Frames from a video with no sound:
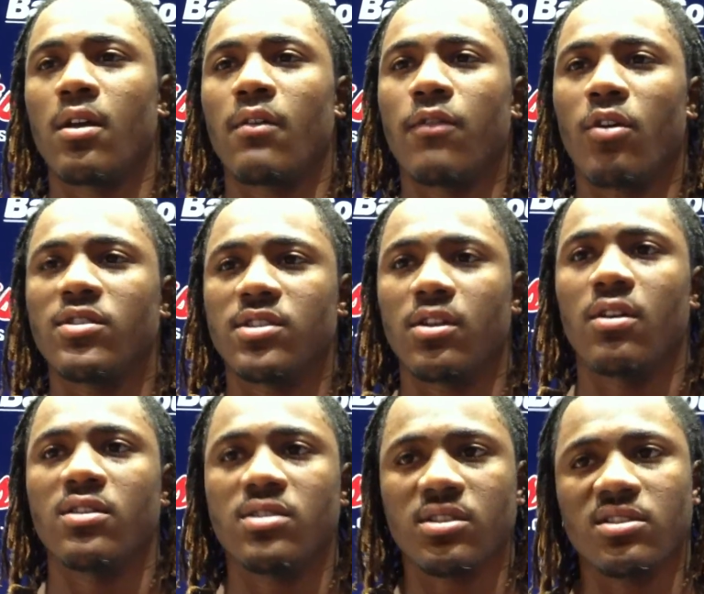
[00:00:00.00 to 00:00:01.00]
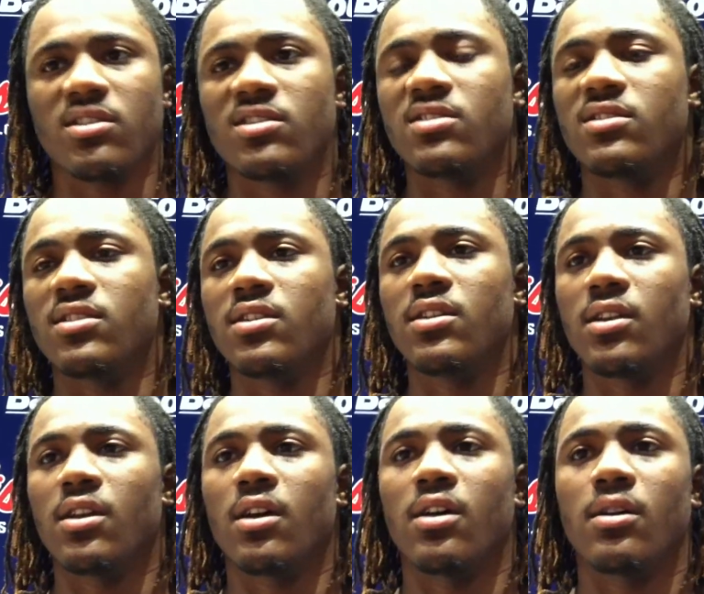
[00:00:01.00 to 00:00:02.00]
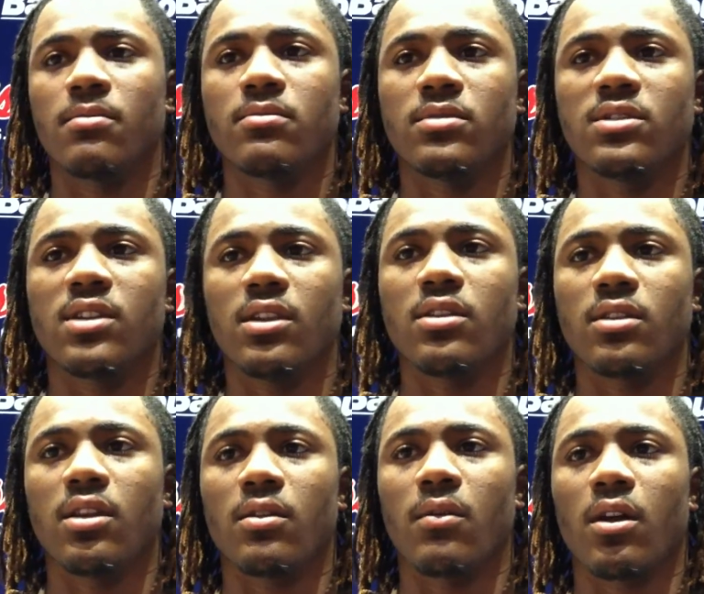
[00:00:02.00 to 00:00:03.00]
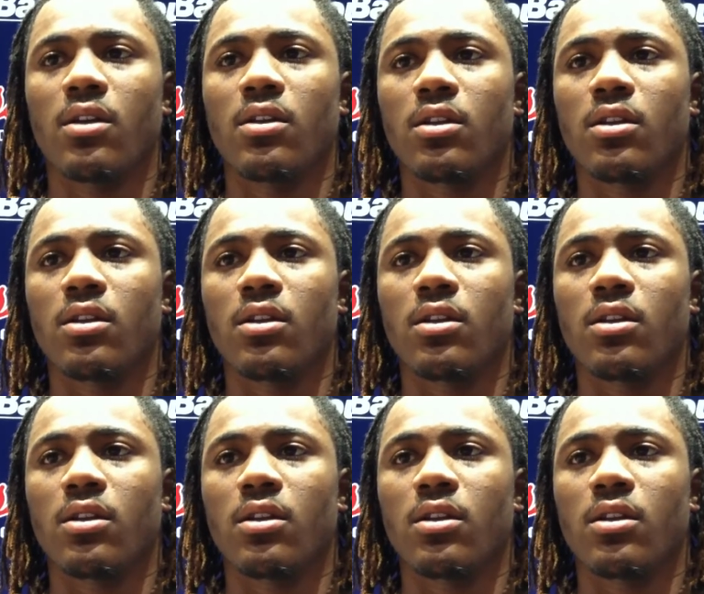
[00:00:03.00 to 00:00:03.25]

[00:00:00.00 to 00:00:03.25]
focusing on, is consistency and just getting right.